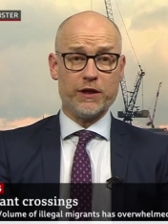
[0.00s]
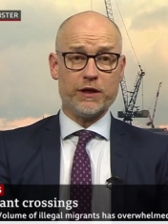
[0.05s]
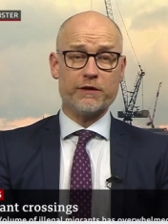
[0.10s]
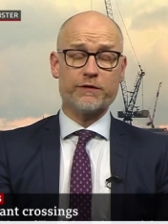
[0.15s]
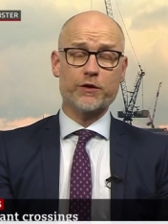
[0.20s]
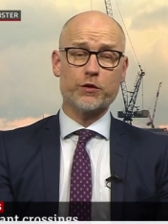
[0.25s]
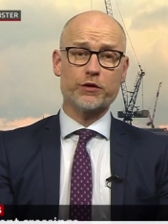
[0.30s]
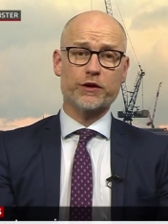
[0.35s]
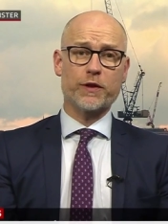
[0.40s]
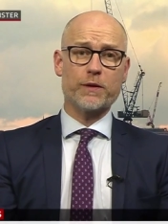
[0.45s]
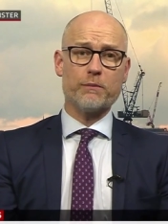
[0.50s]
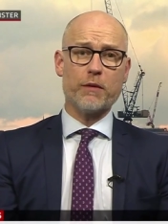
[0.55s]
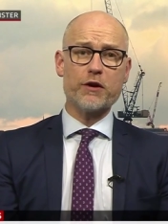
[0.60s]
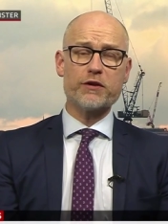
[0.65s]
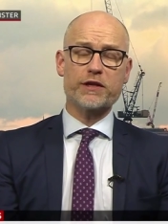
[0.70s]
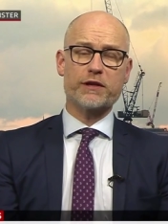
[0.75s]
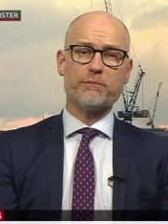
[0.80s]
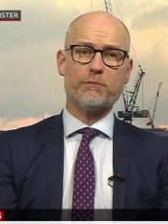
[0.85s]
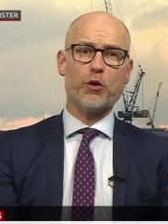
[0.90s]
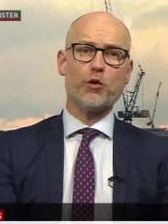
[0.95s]
Of course, the
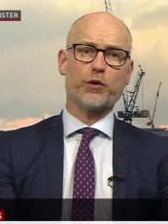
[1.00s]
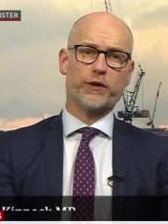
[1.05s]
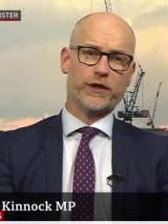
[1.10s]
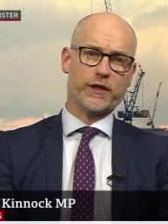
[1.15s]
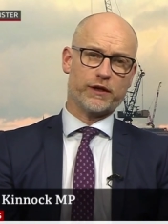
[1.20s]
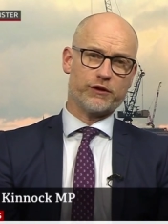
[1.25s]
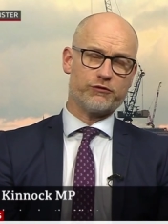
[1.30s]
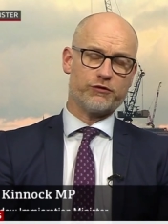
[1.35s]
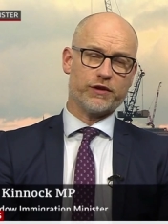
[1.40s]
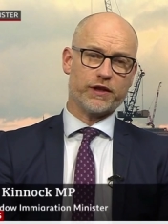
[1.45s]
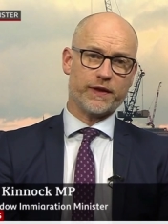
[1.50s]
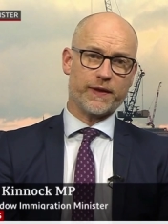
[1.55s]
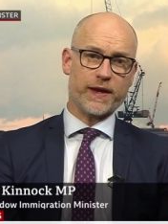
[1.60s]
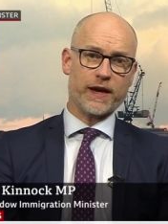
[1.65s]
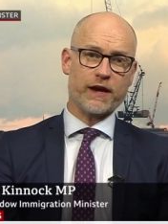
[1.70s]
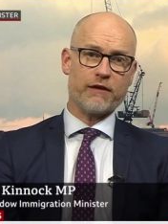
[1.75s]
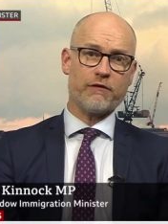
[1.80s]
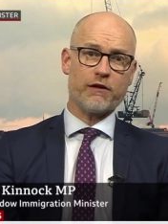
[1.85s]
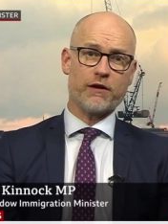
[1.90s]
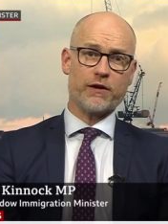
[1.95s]
most important countries
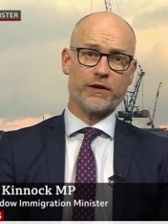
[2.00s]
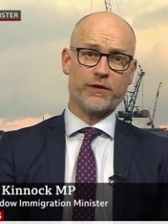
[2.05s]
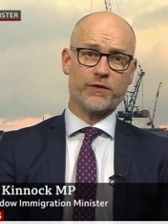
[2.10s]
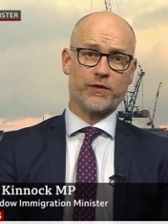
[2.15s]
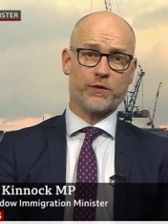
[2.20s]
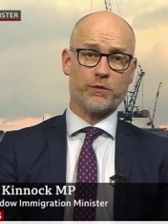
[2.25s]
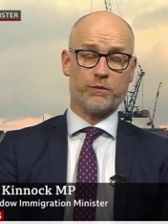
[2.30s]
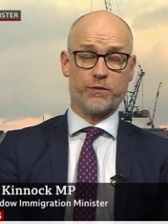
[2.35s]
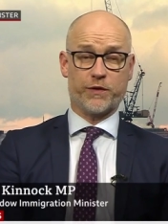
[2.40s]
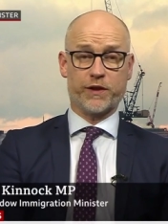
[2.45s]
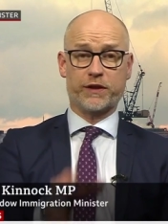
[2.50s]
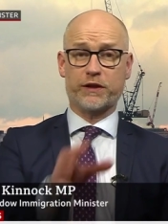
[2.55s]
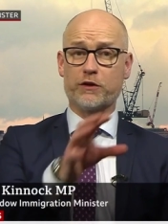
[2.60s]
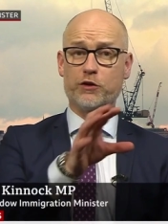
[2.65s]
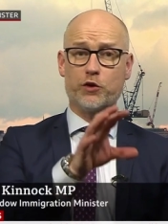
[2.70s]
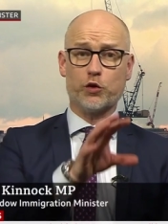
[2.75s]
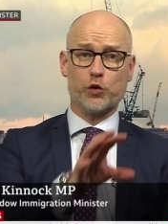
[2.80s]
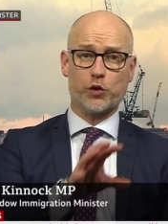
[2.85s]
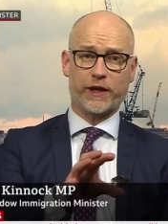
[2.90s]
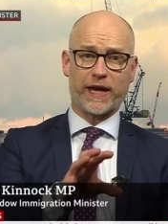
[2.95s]
there are the, the
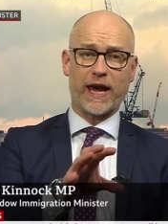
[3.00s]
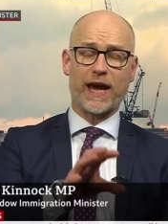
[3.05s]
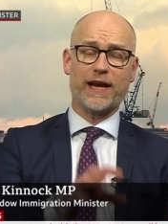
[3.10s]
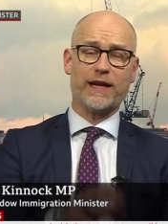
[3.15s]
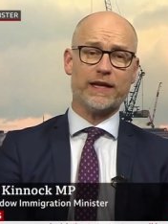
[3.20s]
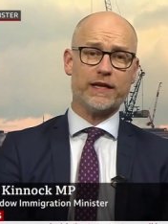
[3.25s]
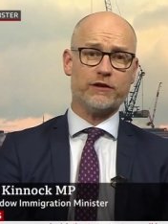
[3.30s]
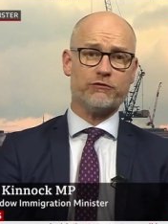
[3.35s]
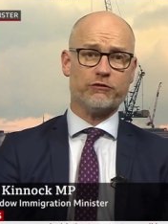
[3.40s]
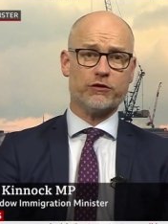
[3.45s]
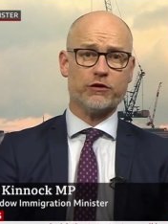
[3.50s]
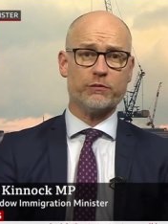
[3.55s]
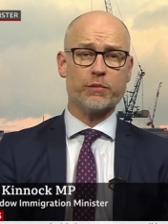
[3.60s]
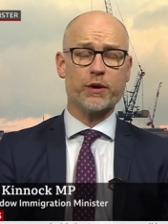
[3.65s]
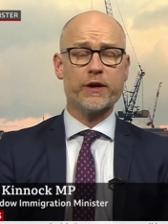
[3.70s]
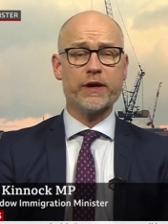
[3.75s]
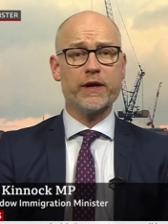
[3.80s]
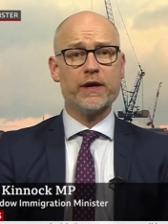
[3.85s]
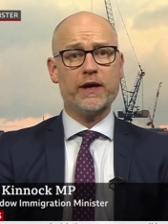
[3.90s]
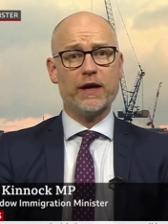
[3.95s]
so-called Calais Group
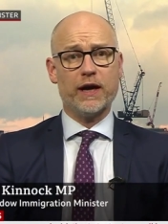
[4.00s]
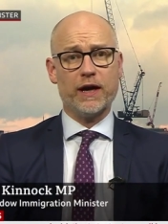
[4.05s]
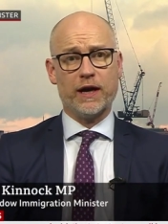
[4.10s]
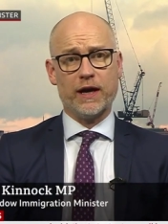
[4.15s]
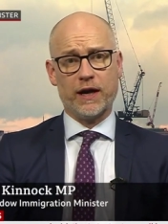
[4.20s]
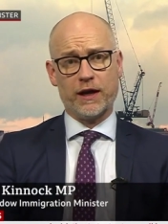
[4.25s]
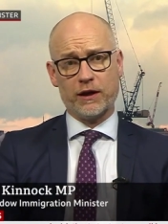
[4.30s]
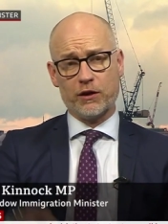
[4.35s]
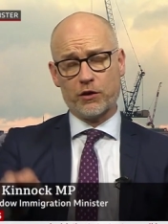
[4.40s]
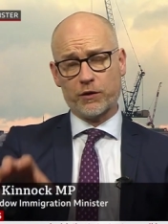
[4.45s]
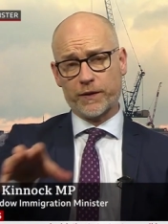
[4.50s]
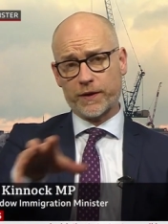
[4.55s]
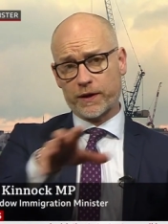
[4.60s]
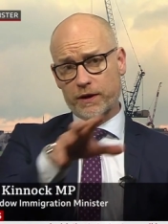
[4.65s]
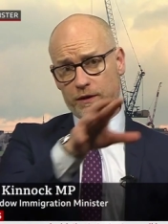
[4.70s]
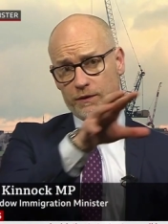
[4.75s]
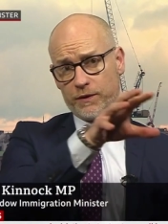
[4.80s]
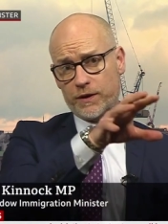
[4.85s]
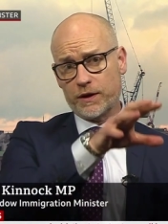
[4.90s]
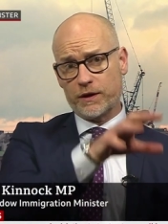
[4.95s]
uh, along the
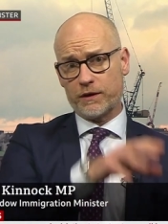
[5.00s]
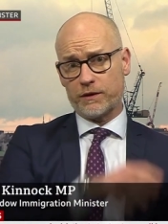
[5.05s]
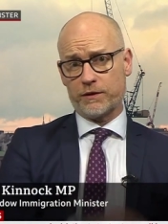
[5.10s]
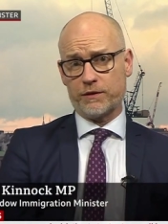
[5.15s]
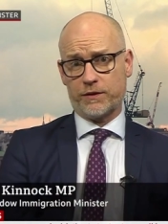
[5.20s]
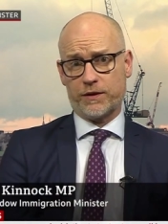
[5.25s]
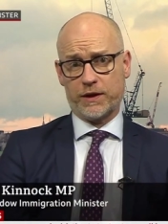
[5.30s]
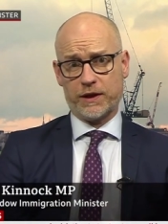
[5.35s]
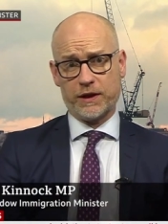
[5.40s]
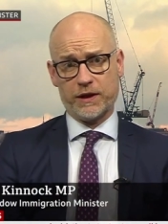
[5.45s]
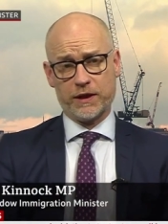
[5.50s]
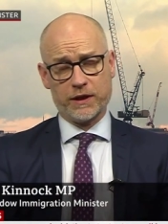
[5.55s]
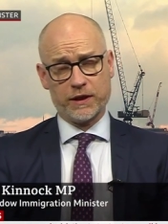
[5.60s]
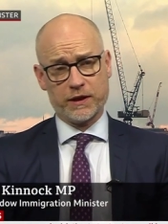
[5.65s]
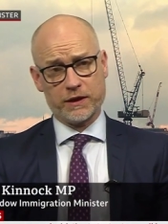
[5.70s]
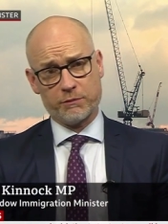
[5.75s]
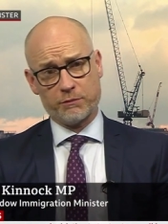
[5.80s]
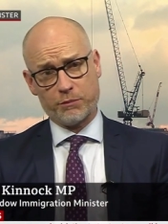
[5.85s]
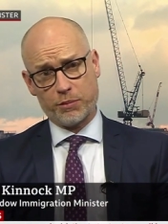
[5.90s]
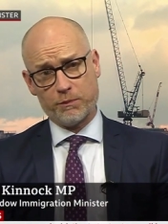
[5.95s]
the, the
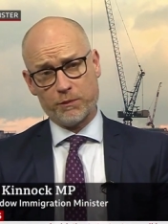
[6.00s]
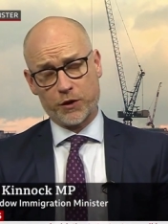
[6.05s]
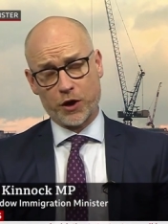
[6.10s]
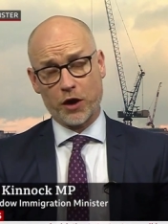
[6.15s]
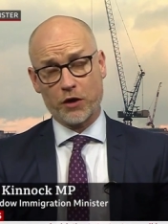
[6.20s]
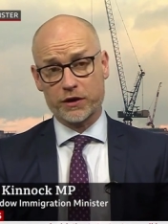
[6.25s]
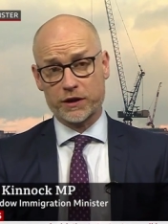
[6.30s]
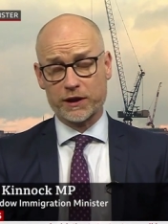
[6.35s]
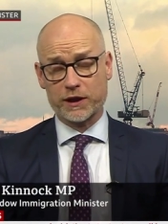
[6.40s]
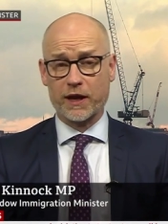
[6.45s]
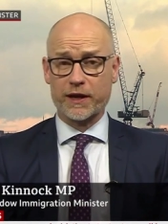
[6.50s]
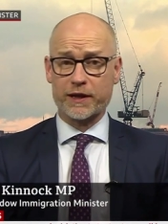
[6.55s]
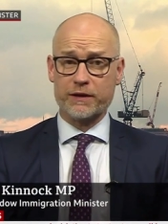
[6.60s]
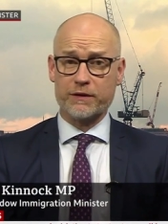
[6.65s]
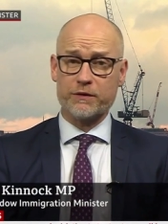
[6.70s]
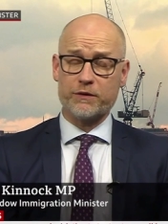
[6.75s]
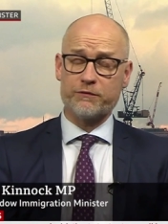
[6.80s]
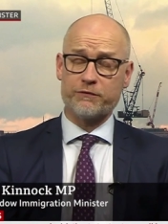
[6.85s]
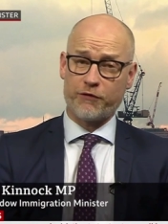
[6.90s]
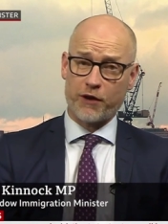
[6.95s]
uh, coastline,
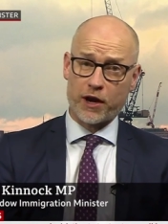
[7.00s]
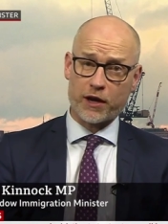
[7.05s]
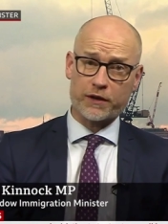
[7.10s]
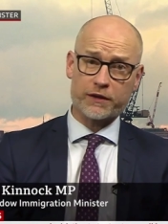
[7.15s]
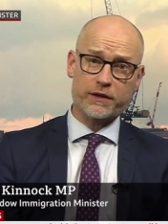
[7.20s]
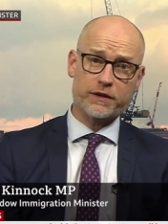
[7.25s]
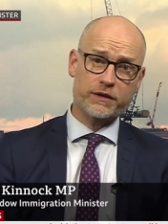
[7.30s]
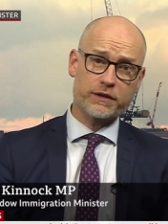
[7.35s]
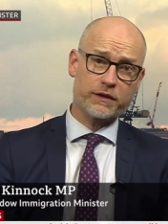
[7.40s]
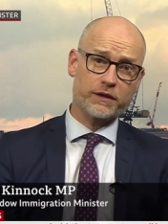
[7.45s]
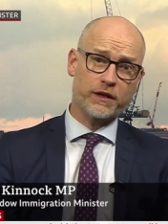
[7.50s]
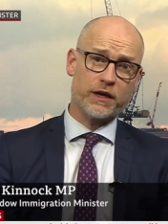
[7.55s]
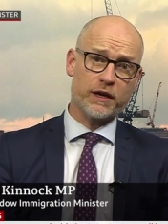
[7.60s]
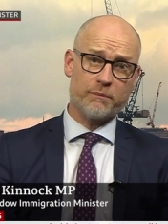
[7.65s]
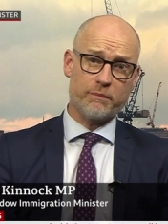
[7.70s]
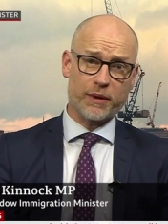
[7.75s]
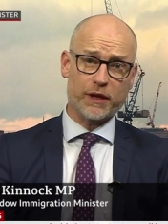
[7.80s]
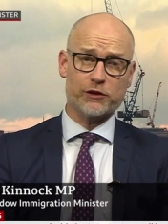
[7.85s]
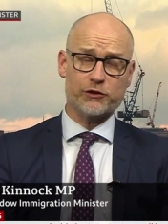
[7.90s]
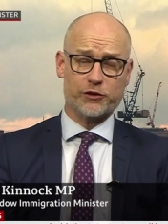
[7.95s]
France, uh,
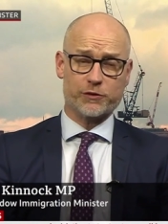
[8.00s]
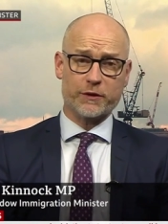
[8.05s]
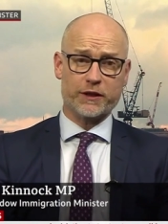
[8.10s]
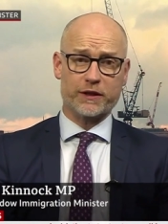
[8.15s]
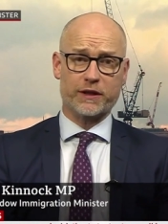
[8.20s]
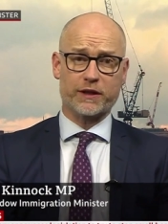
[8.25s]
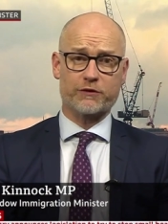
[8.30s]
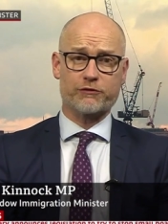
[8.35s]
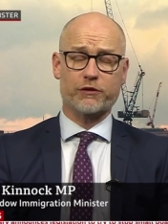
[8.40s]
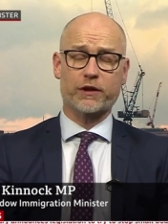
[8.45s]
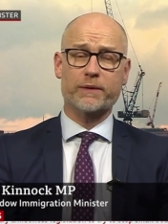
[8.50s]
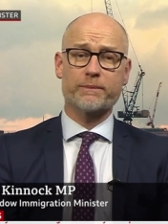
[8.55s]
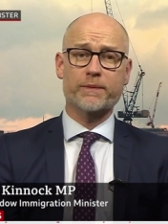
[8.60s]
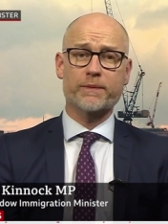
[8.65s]
Belgium, etc.